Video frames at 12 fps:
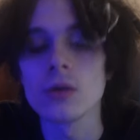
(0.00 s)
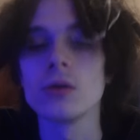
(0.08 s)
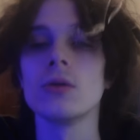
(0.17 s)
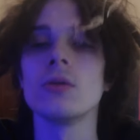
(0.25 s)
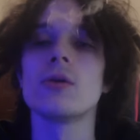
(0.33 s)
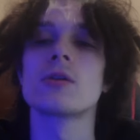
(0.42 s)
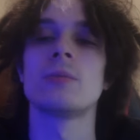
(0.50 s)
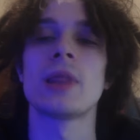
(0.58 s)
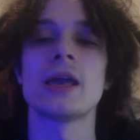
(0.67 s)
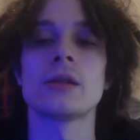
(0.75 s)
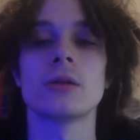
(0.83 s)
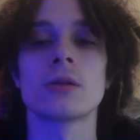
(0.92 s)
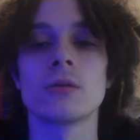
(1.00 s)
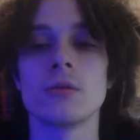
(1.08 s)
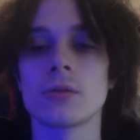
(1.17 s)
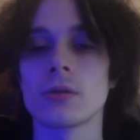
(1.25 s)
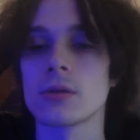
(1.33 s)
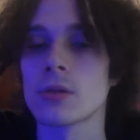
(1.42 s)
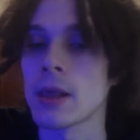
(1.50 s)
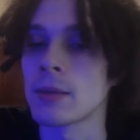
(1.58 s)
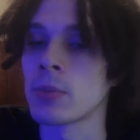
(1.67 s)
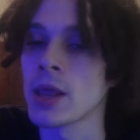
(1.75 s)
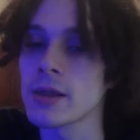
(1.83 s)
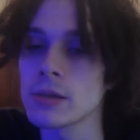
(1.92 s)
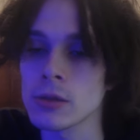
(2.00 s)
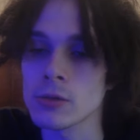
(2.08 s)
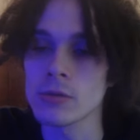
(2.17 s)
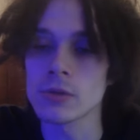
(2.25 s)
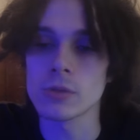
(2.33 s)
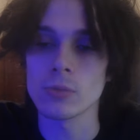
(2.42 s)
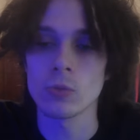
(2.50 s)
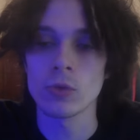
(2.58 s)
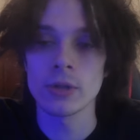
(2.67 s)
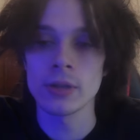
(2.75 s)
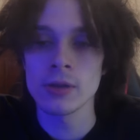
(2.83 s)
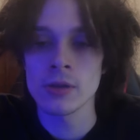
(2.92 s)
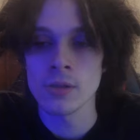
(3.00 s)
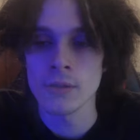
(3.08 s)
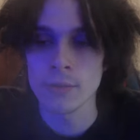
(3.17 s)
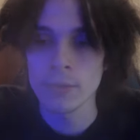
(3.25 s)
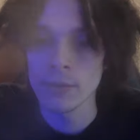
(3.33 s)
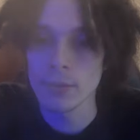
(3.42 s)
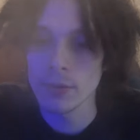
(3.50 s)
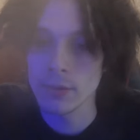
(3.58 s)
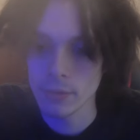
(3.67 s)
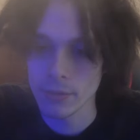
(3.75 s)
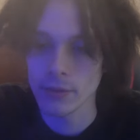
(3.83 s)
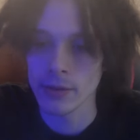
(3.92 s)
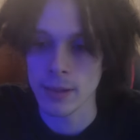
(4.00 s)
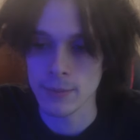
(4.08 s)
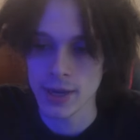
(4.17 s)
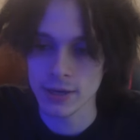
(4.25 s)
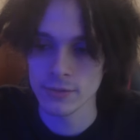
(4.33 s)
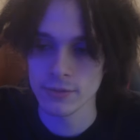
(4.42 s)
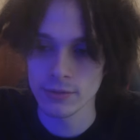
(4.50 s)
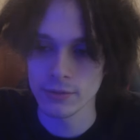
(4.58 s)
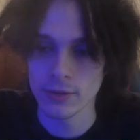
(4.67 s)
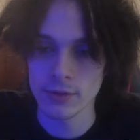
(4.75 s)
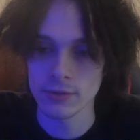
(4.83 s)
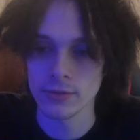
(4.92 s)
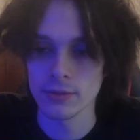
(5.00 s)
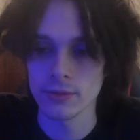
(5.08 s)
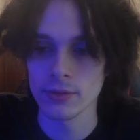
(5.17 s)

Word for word: Well, those Blazy Susan. It's like Blazy Susan is a woods, but like my two go to.